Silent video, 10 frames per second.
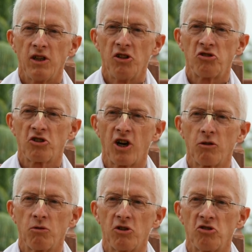
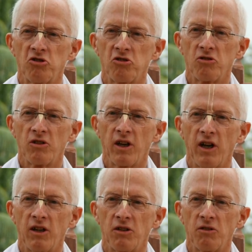ISKCON was
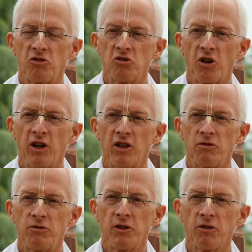starting
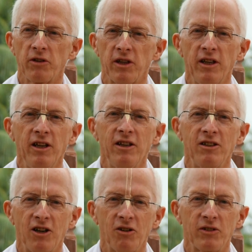to feel the
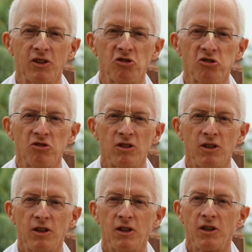heat of its
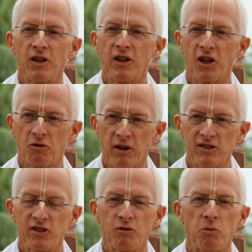
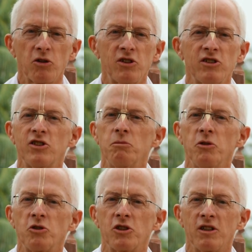aggressive book
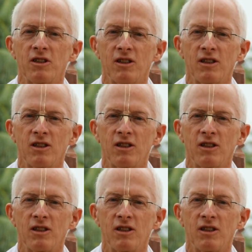distribution